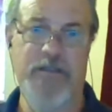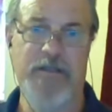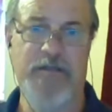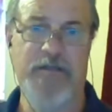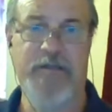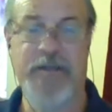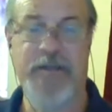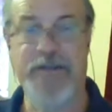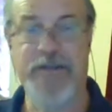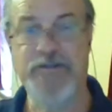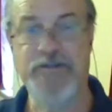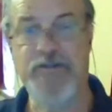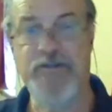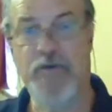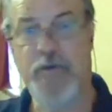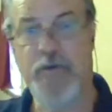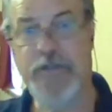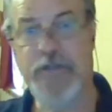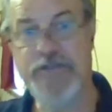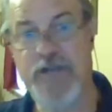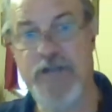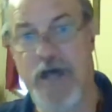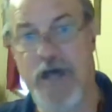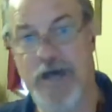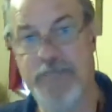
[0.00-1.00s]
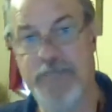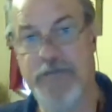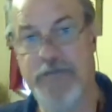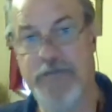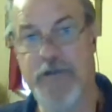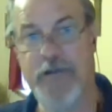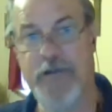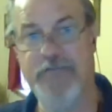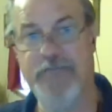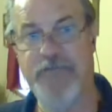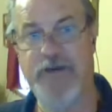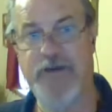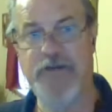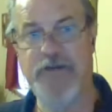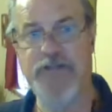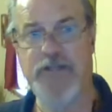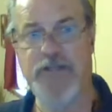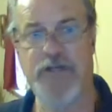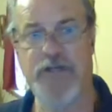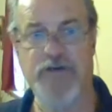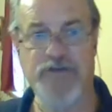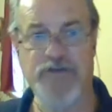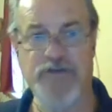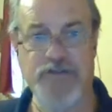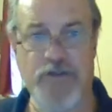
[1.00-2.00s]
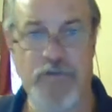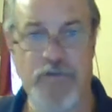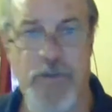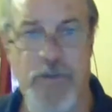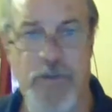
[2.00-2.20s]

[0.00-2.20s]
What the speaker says: they get 2 weeks off, then they finish the year. So